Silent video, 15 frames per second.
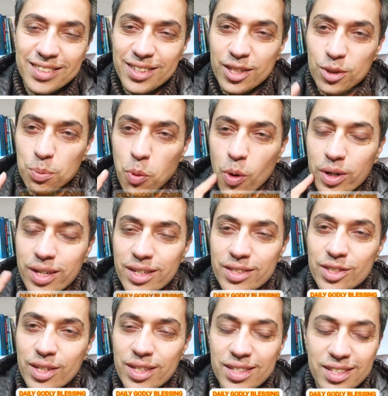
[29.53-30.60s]
his body
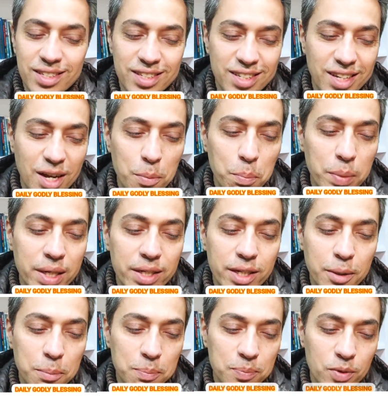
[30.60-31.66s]
is just a
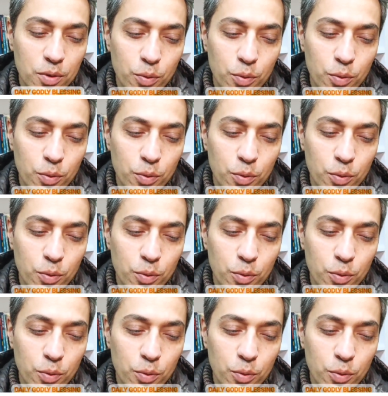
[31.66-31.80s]
medium.